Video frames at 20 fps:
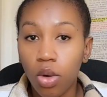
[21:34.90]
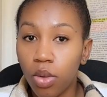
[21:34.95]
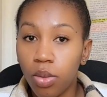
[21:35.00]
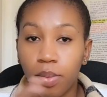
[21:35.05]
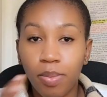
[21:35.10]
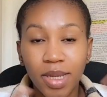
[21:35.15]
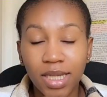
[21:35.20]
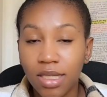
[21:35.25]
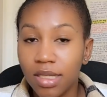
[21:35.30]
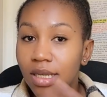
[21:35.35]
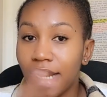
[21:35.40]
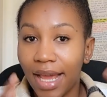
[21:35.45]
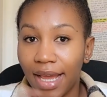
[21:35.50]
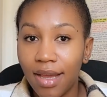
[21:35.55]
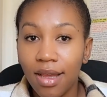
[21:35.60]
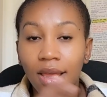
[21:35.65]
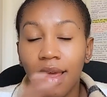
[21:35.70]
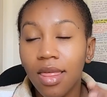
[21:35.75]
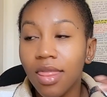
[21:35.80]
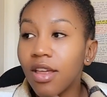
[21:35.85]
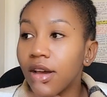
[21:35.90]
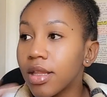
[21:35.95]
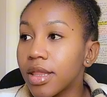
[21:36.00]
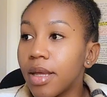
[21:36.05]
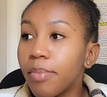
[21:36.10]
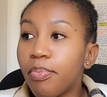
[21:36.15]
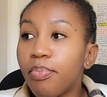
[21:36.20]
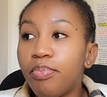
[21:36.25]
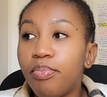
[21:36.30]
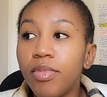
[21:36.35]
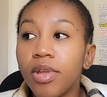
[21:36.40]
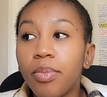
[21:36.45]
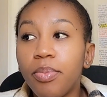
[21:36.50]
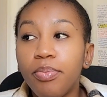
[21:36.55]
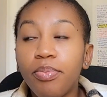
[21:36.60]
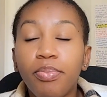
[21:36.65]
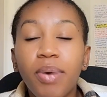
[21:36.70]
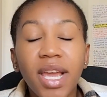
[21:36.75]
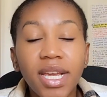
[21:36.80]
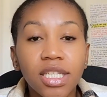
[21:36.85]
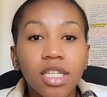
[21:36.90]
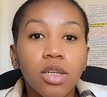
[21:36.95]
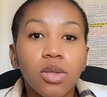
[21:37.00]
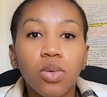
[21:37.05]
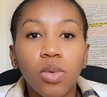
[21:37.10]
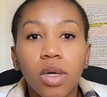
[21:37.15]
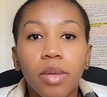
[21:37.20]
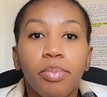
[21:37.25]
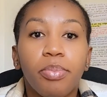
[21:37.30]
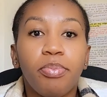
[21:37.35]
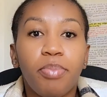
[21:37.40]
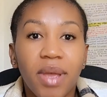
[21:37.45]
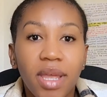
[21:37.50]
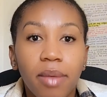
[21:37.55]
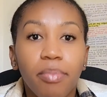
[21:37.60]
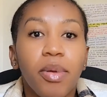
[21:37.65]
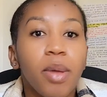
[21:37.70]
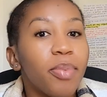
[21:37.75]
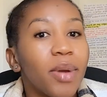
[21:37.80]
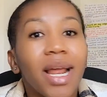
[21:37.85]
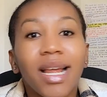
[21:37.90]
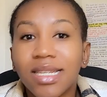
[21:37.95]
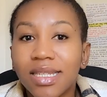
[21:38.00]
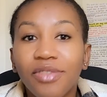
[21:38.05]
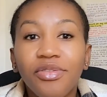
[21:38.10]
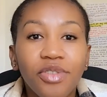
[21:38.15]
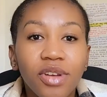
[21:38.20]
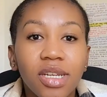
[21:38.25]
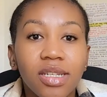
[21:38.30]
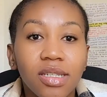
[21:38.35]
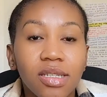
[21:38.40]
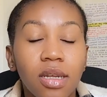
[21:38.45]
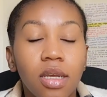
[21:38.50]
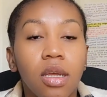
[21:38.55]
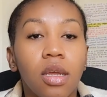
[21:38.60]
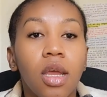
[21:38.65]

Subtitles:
but like the patient people are different,